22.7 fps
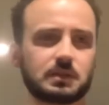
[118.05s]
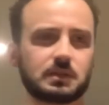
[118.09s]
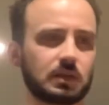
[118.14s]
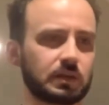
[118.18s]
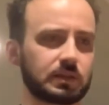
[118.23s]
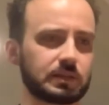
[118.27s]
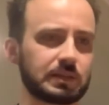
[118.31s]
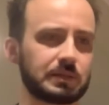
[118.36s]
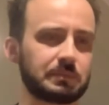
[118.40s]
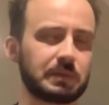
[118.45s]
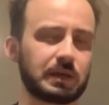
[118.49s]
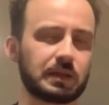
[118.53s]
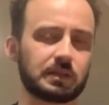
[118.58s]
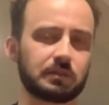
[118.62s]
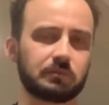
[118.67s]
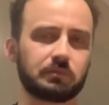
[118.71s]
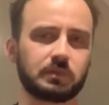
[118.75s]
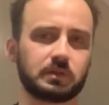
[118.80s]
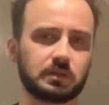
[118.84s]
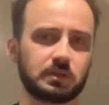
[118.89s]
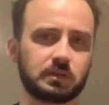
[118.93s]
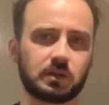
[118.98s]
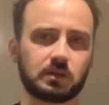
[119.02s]
like the amount of
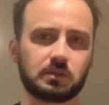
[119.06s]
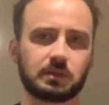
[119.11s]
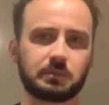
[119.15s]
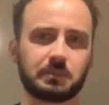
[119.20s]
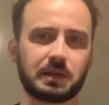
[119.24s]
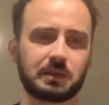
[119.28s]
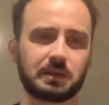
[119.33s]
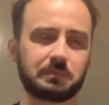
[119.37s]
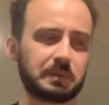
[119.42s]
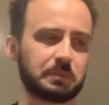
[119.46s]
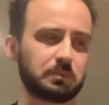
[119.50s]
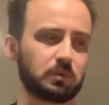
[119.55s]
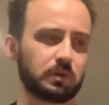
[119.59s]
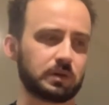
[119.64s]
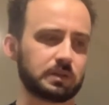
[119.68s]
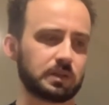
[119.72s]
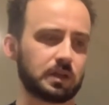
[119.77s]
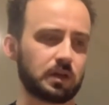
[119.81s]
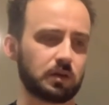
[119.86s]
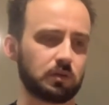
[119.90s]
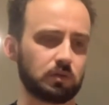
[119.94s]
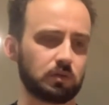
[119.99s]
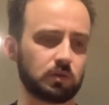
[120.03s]
people I
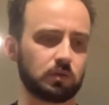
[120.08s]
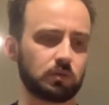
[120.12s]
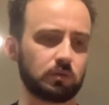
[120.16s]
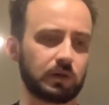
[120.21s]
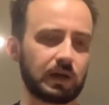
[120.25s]
know who